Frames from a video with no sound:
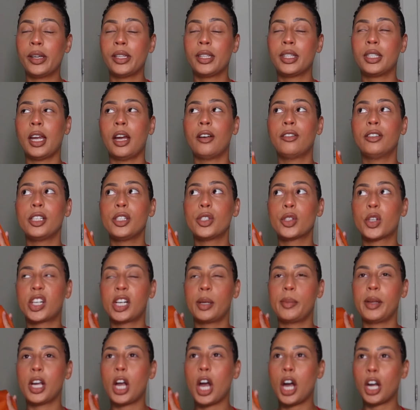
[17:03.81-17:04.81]
It's definitely
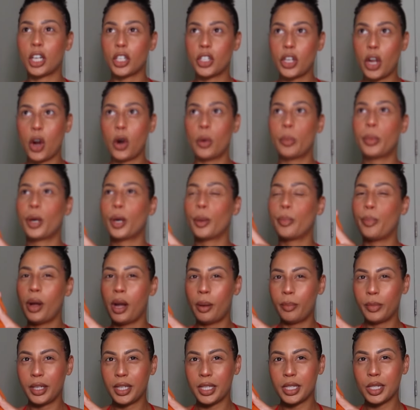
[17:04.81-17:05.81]
screaming October
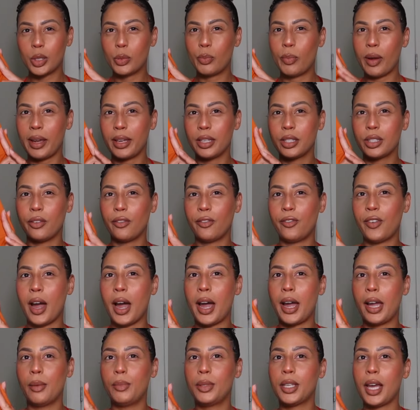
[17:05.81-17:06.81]
pumpkin spice
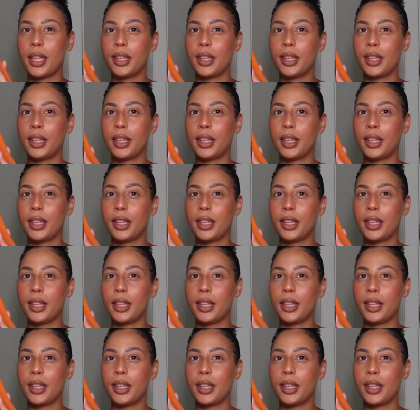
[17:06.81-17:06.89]
vibes.